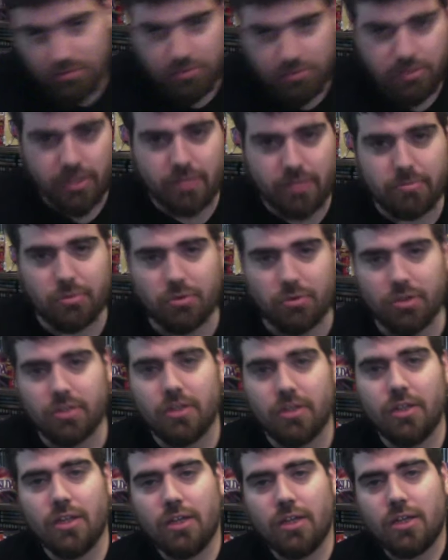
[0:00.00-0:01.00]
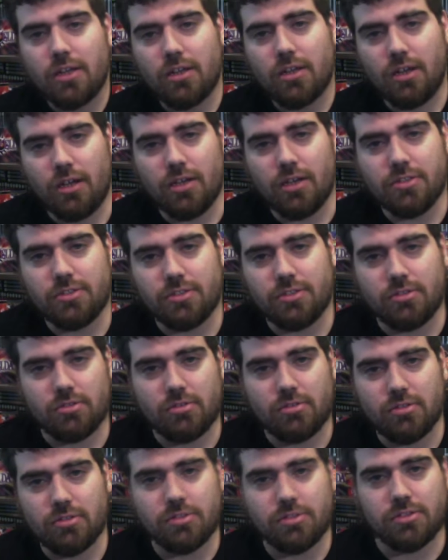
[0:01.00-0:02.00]
Game Boy
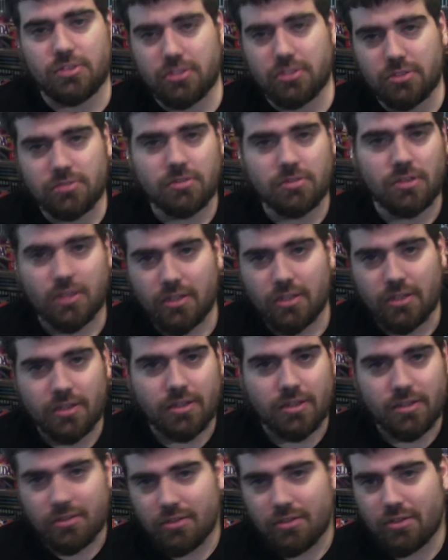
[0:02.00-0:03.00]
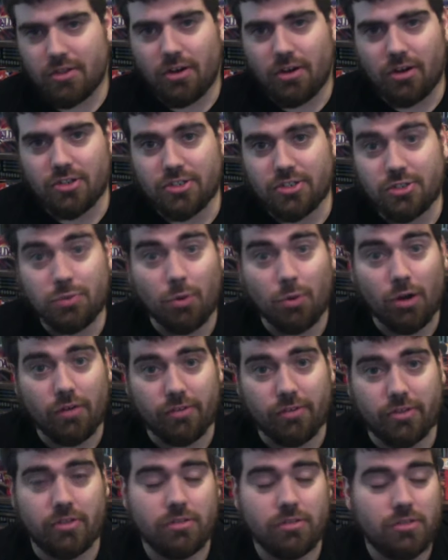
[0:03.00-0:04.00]
console, and it's just, the car just
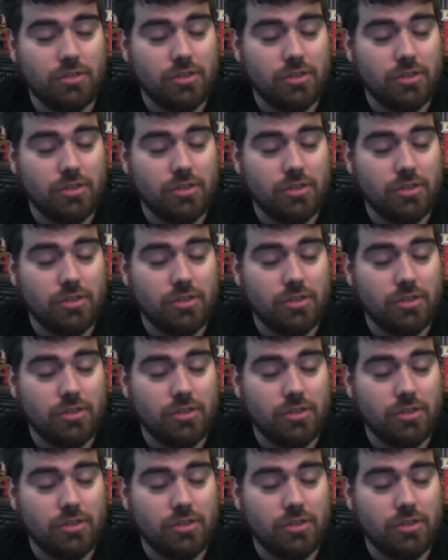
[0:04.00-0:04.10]
swerving.